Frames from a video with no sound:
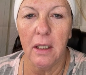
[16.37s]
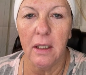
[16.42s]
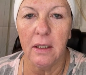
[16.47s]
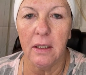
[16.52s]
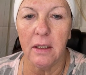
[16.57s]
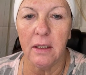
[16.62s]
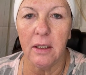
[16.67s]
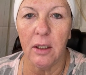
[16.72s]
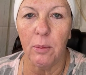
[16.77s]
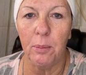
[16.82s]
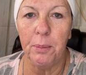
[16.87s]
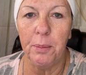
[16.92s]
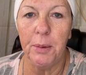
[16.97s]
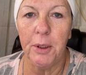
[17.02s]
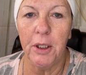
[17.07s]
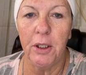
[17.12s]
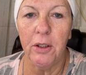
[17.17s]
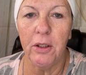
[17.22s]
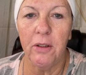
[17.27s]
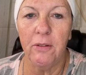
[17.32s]
It's a
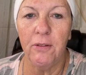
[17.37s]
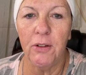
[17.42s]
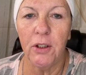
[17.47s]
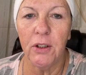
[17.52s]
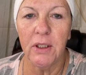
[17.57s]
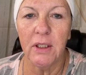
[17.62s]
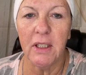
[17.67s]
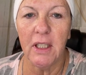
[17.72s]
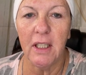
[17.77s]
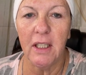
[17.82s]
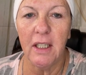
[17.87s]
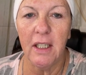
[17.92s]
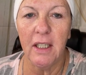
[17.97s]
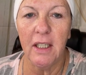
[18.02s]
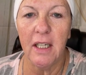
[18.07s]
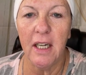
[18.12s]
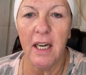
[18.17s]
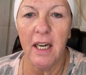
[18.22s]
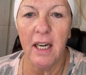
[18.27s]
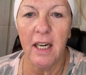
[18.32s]
beautiful sunny
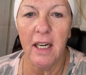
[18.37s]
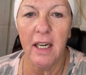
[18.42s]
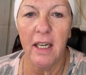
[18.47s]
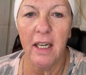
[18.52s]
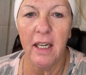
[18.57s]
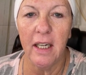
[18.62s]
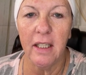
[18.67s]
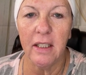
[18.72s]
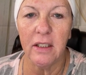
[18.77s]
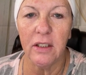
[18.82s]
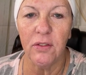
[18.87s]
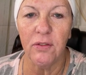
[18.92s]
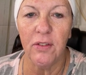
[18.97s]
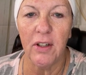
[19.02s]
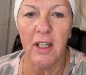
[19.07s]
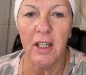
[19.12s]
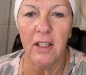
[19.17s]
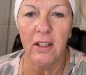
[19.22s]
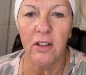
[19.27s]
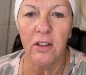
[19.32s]
day. It's
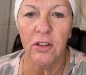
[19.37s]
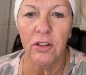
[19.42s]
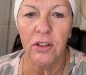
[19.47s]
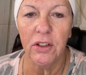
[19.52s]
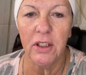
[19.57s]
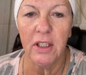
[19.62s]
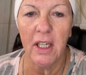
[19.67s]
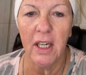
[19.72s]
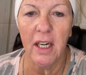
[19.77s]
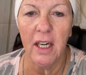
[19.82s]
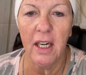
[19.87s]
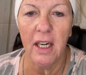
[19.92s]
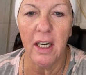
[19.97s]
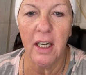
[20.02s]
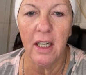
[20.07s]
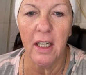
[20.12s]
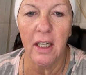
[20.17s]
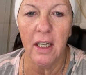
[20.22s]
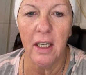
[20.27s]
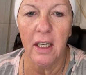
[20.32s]
Father's
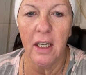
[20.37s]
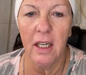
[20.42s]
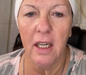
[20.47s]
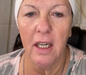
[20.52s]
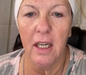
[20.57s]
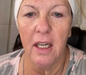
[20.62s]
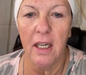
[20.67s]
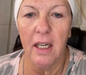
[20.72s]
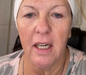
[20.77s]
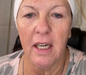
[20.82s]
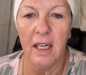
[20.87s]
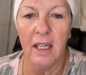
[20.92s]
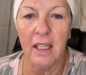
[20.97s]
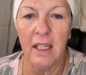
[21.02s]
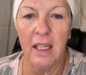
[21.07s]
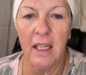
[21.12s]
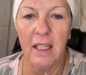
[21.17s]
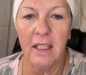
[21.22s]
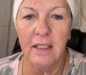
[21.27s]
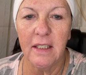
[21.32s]
Day. I
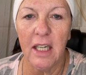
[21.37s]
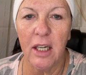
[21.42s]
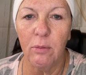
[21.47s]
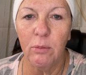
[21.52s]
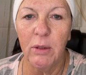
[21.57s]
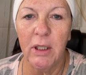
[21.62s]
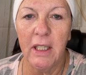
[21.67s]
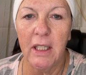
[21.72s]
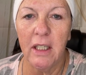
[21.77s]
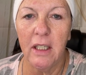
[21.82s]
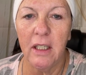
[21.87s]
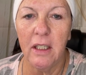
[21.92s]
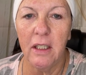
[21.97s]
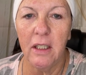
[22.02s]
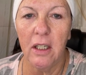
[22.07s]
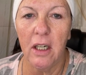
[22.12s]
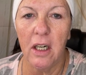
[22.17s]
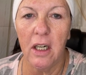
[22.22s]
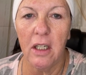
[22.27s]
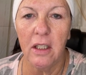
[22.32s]
guess I'm going to
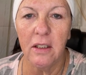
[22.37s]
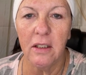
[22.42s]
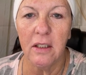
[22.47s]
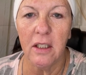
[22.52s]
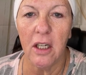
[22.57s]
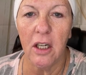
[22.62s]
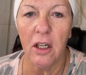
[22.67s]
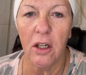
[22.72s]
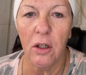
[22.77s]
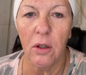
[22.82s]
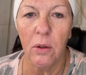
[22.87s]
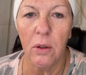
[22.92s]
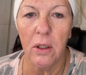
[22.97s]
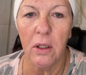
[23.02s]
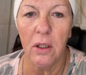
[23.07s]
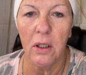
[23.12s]
also